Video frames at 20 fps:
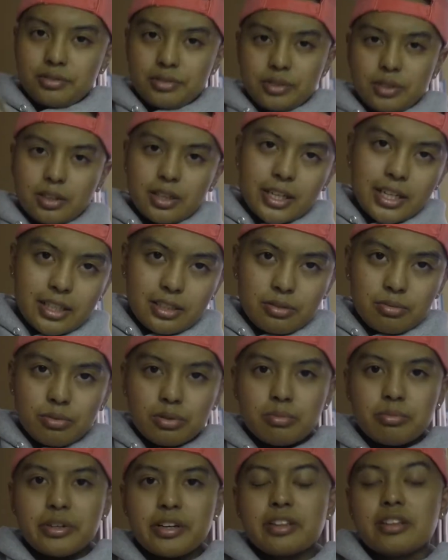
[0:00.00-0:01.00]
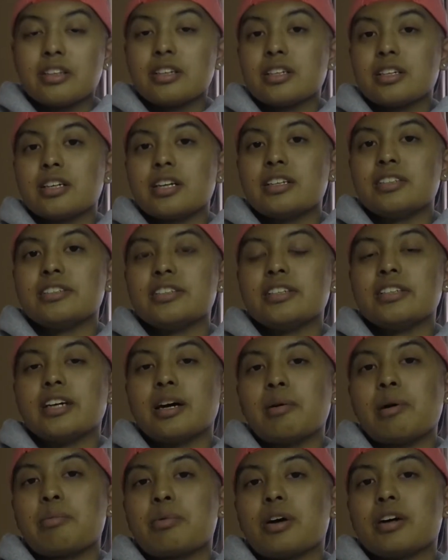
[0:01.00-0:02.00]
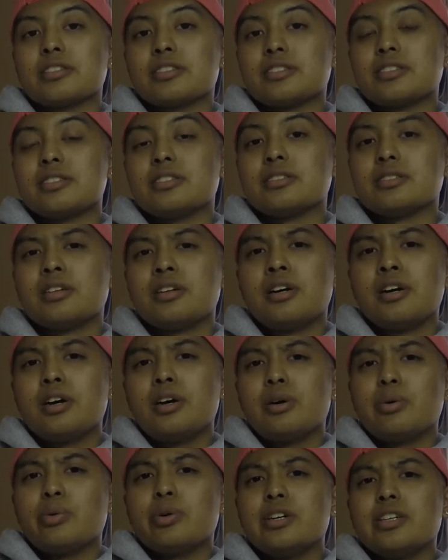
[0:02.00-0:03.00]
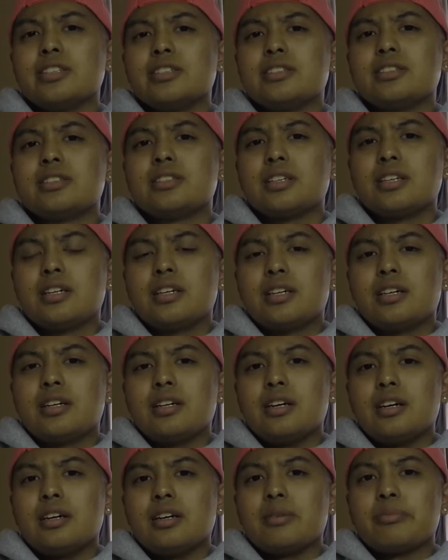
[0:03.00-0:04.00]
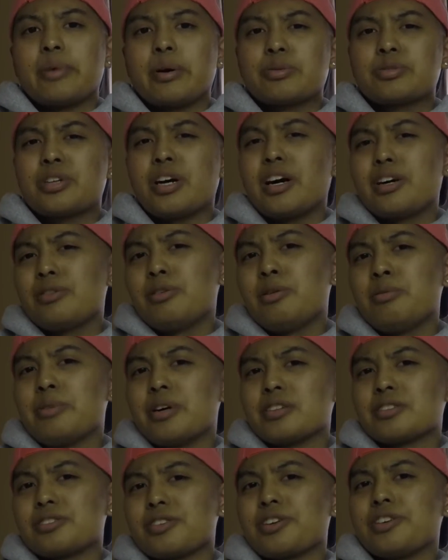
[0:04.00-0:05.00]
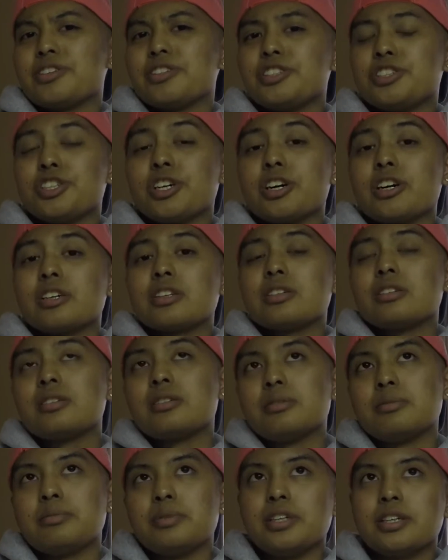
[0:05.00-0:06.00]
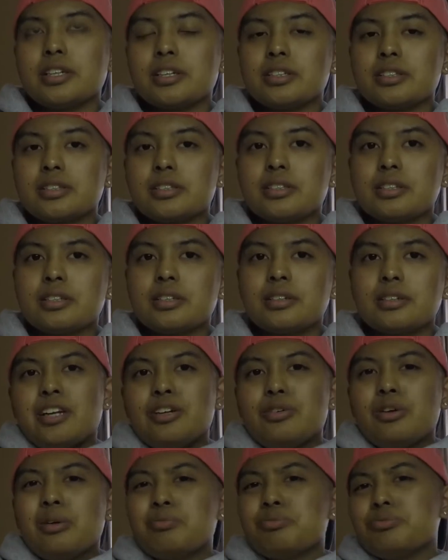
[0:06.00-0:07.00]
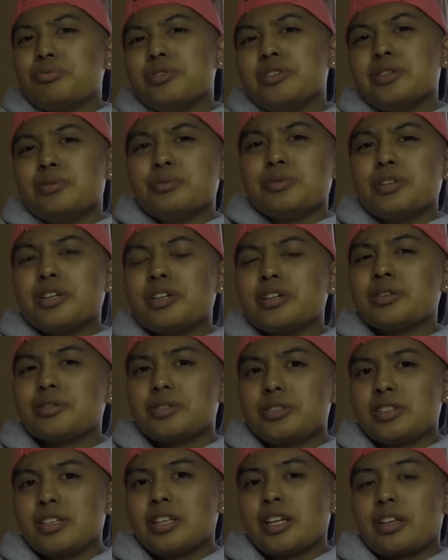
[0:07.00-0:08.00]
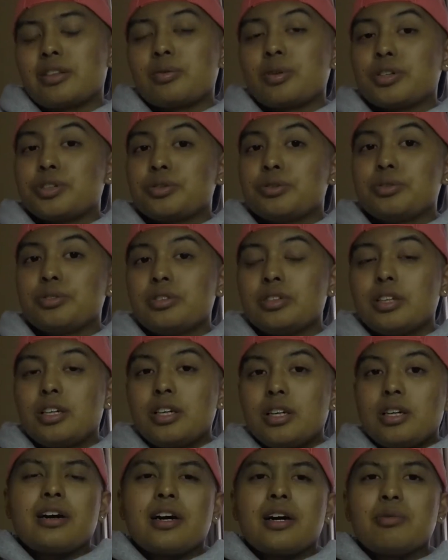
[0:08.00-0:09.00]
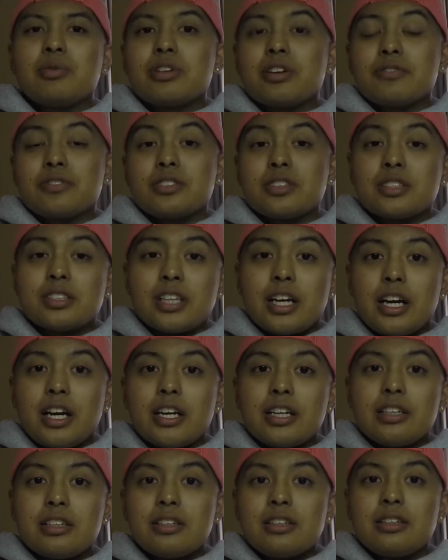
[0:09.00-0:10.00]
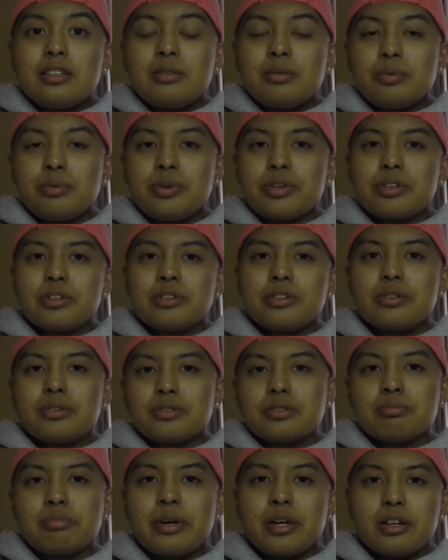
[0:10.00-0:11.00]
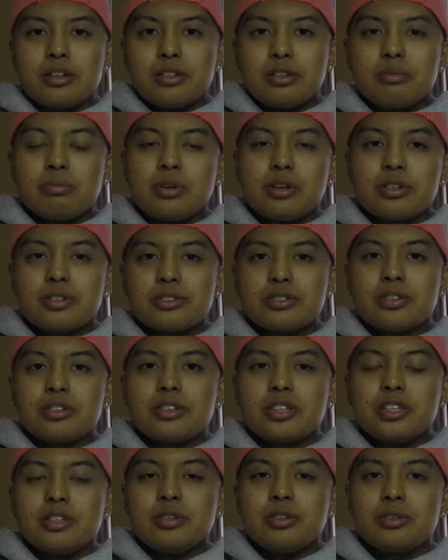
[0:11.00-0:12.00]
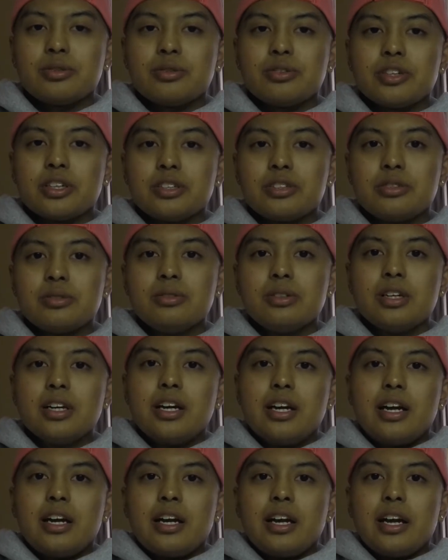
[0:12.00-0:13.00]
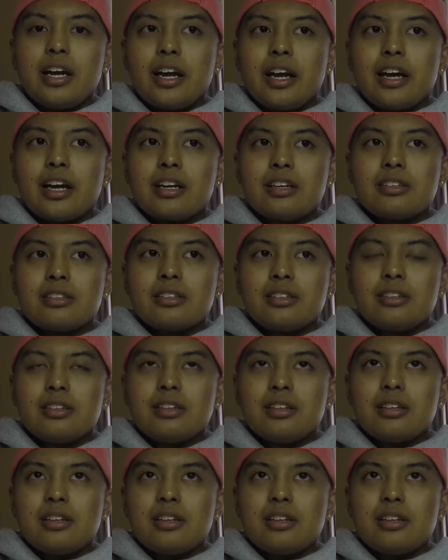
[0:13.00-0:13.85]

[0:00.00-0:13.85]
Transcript: So the last real big thing I did at my prosthesis was I was talking to him about starting to jog, because I know I'm really close to that threshold. I went off to the side where those parallel bars are that you can hold onto, and